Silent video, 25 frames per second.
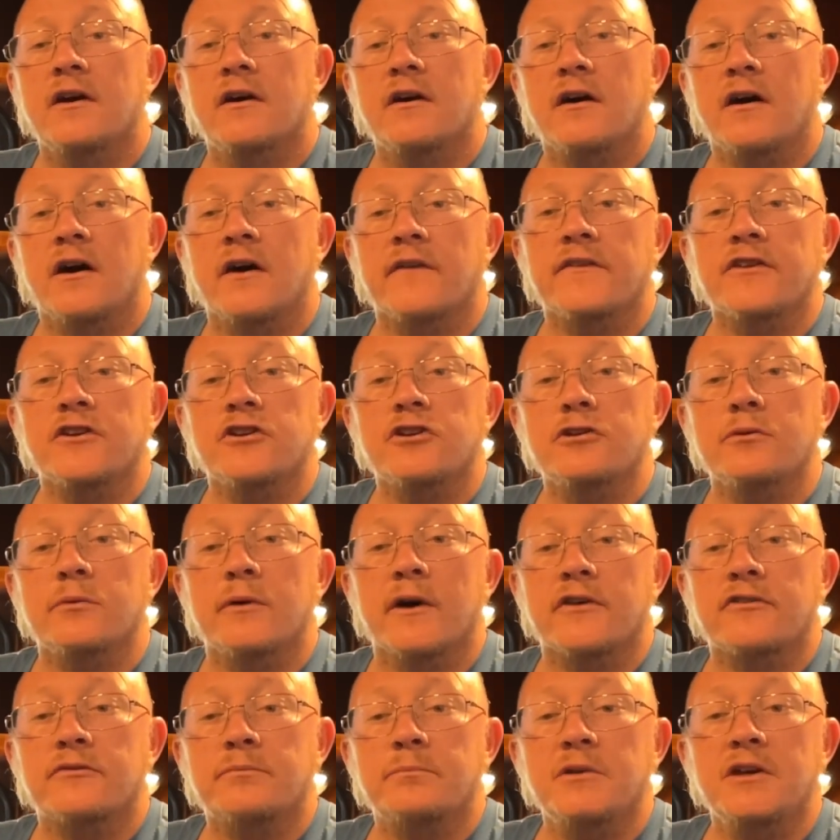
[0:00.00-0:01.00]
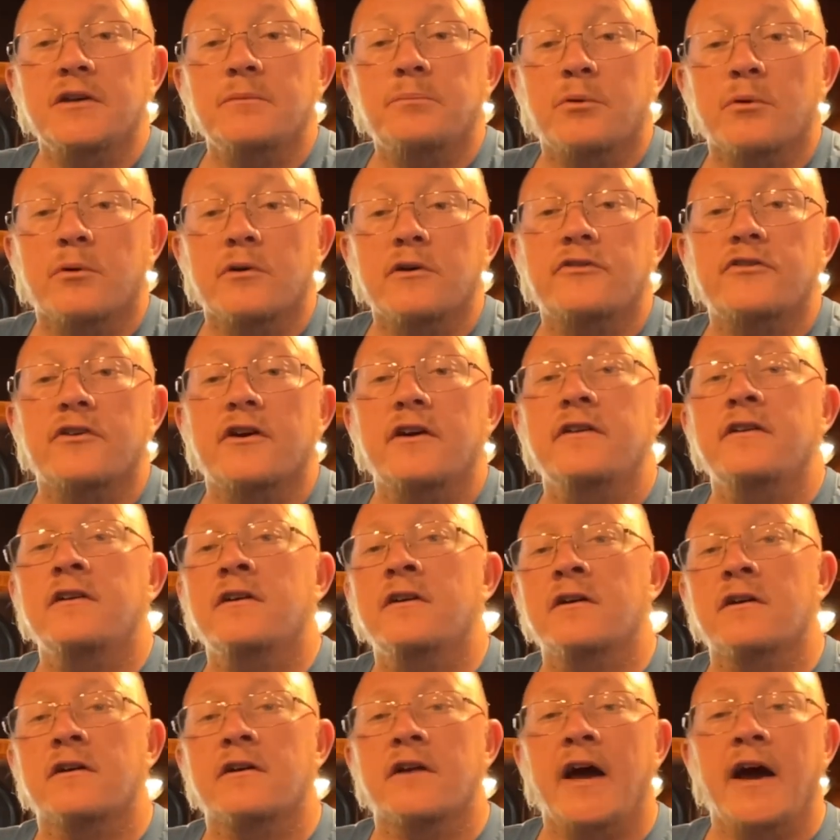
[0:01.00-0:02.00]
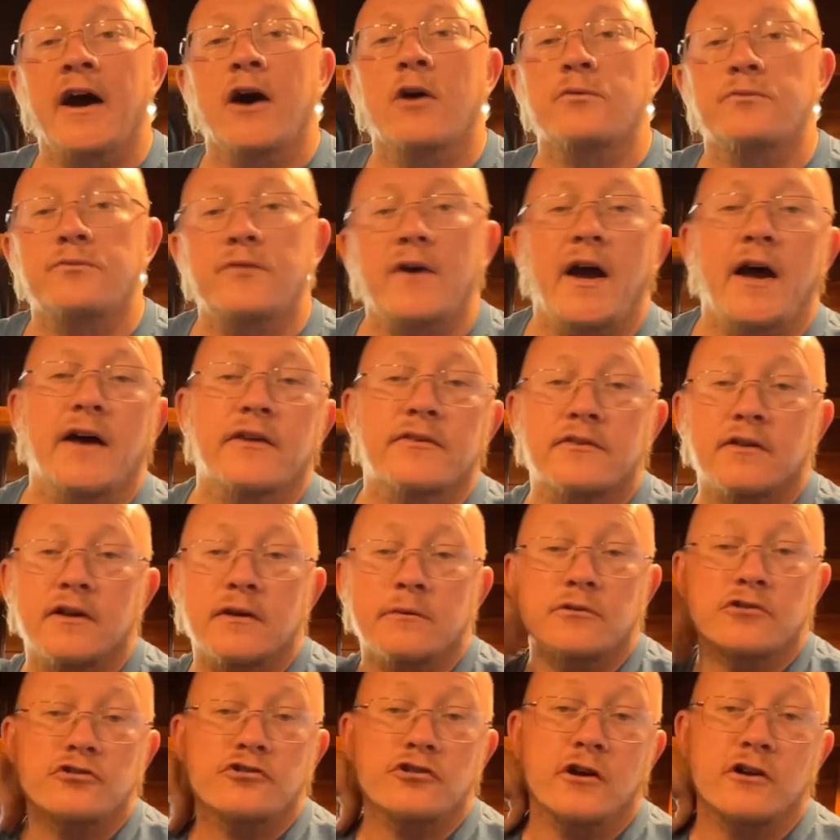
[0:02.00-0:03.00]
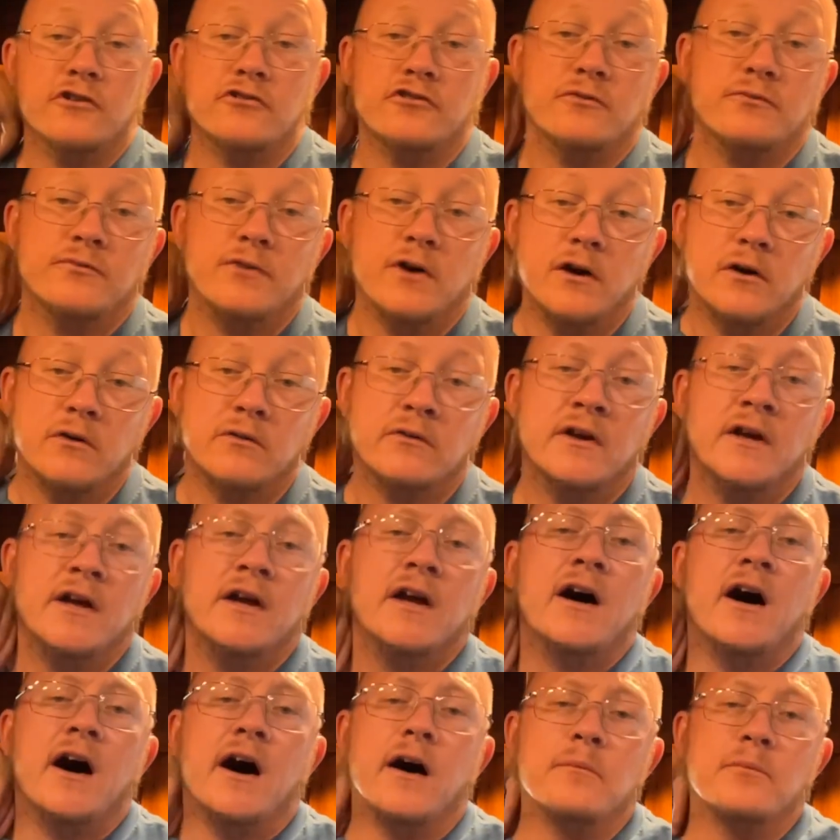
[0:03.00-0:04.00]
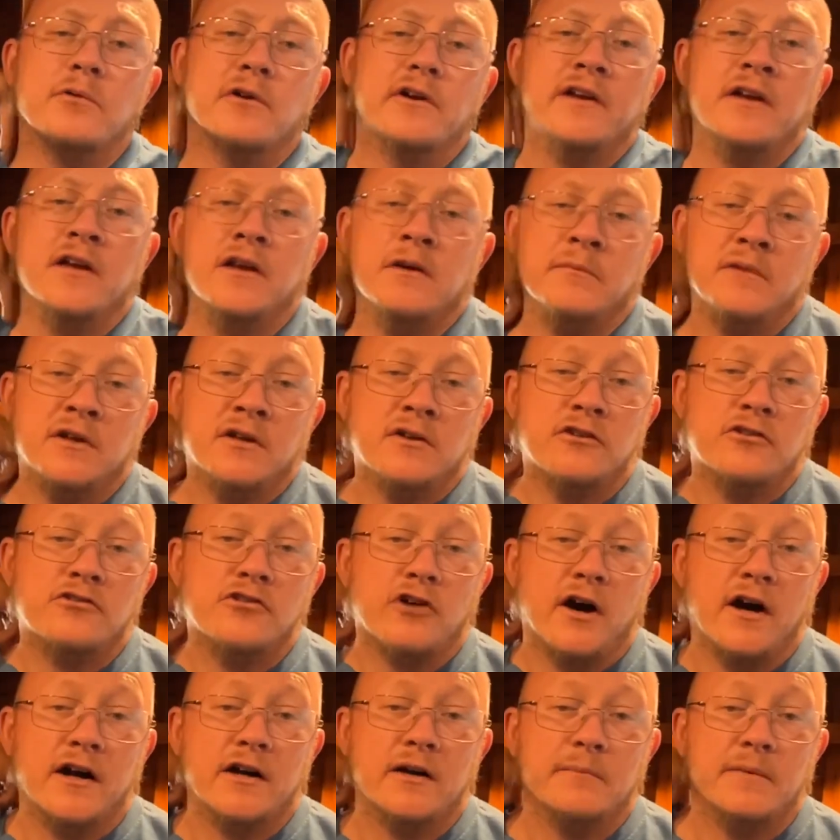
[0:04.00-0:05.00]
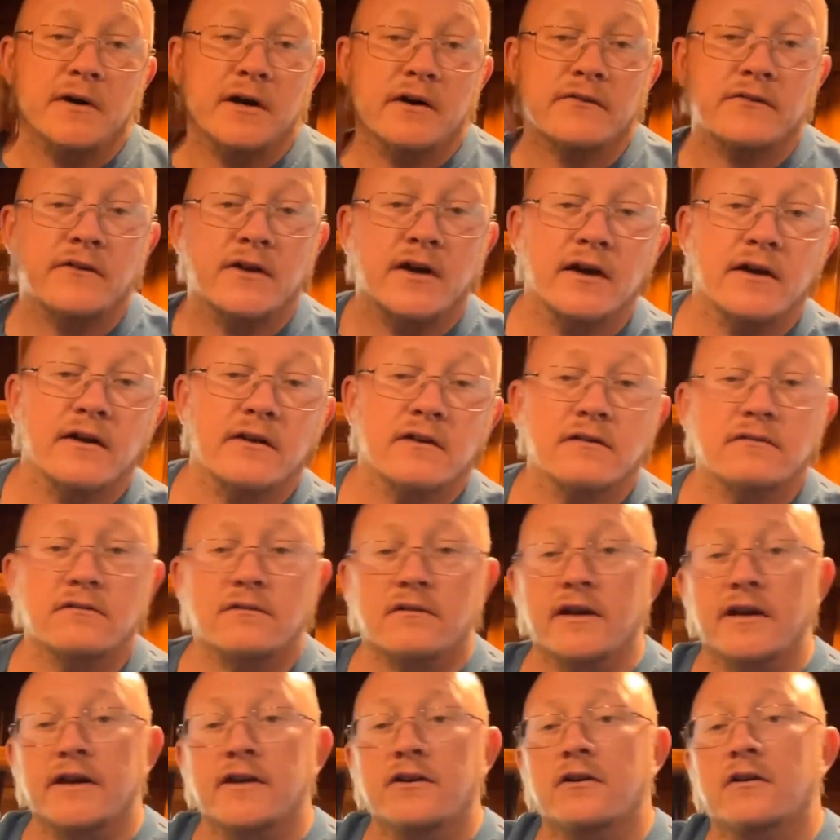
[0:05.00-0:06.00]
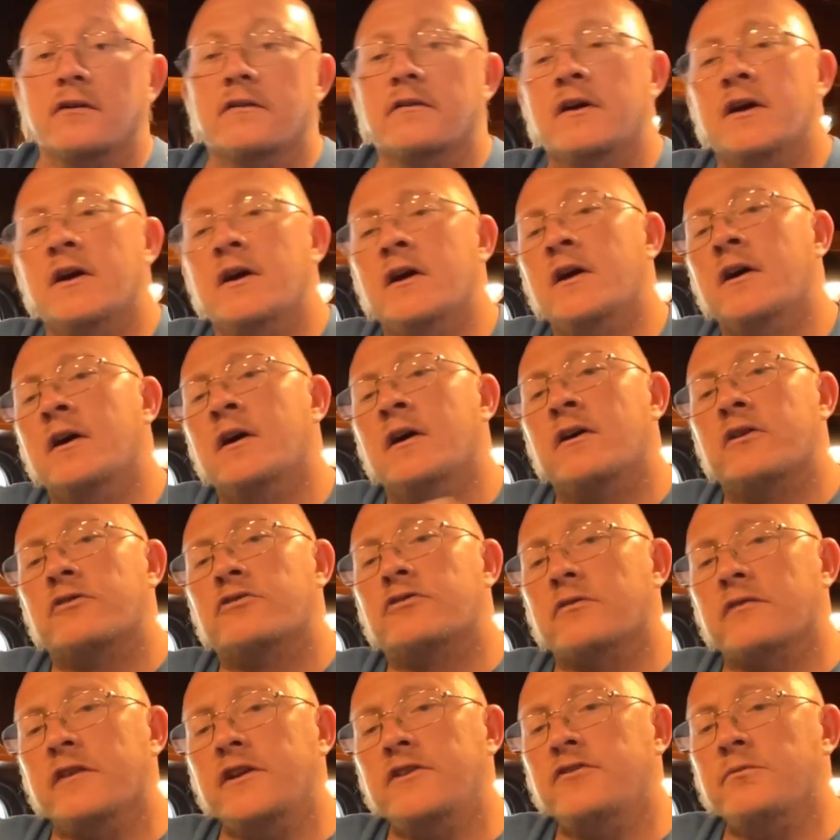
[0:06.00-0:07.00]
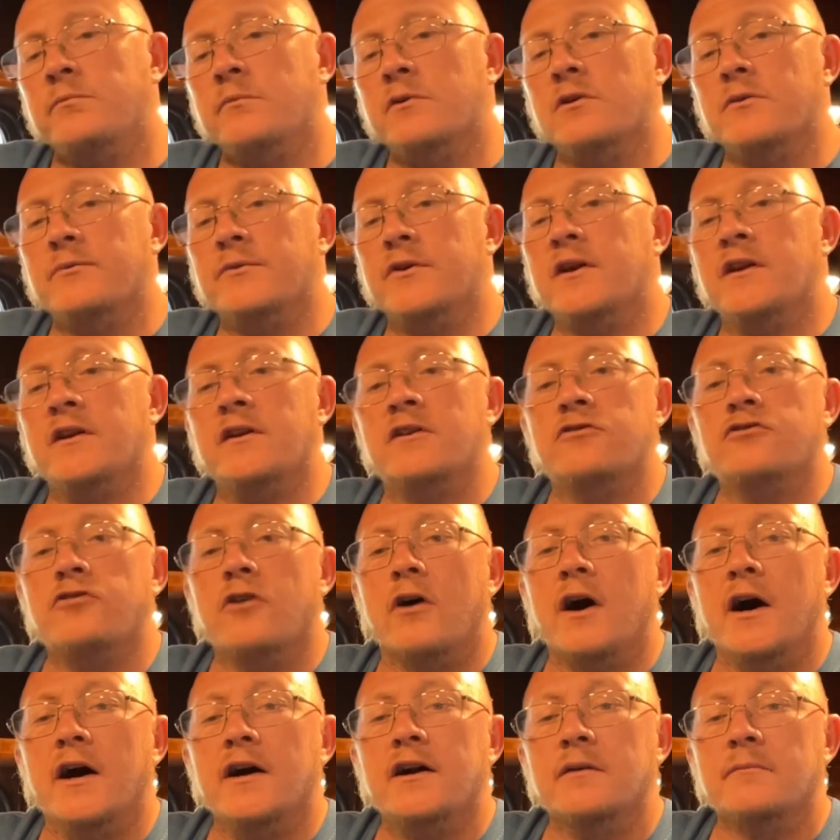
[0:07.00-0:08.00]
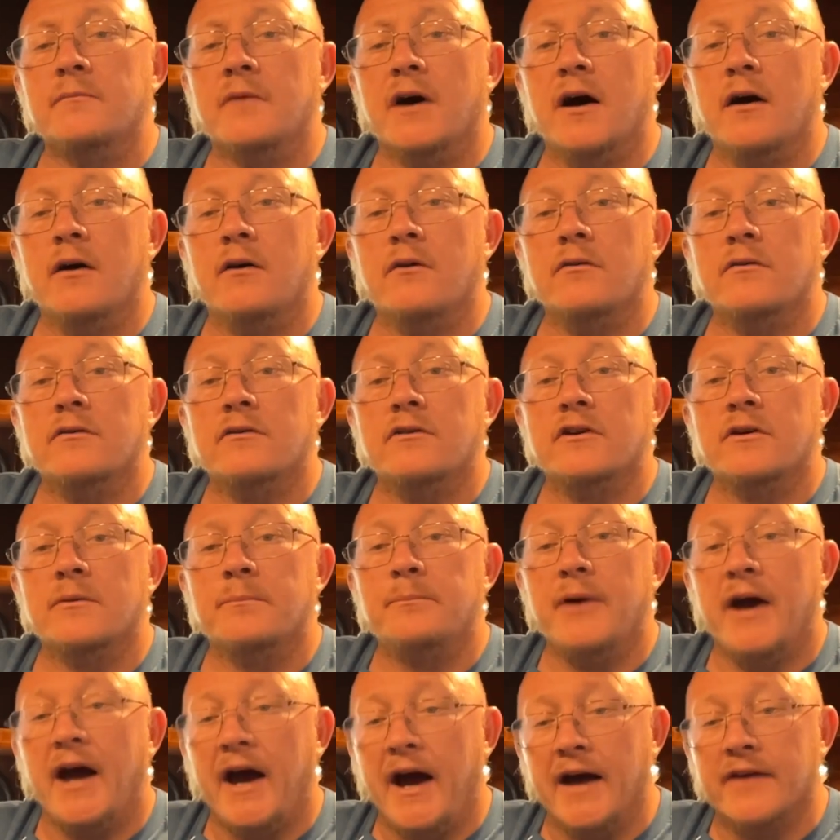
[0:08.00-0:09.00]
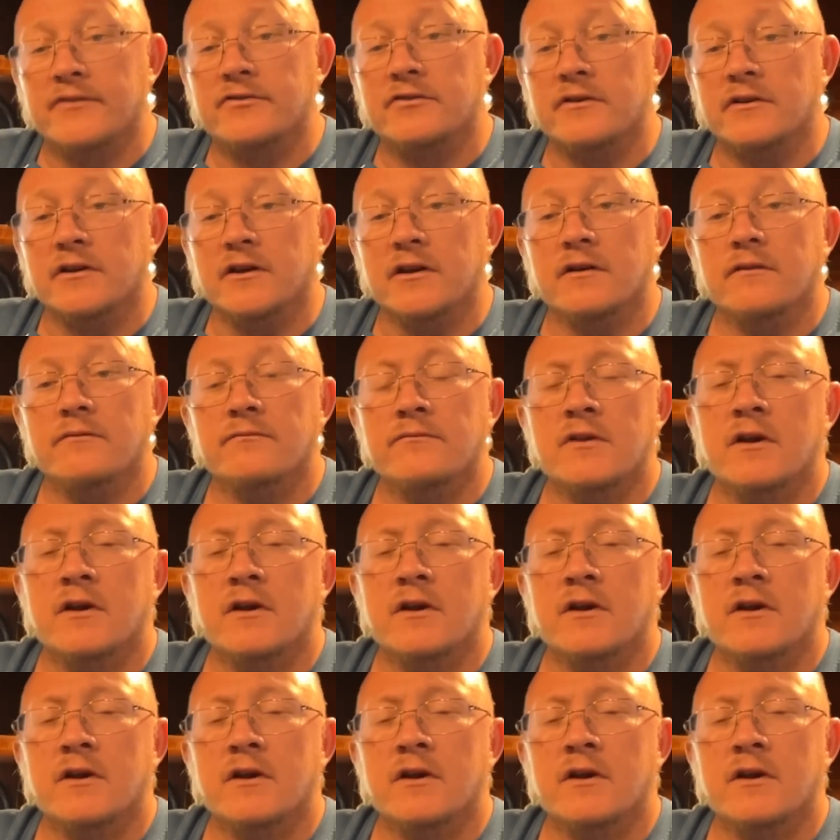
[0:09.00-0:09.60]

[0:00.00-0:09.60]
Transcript: on the USB ports on here on how fast they would charge a phone. I'll bring him in to talk about that later. So let's move in and talk about capacity.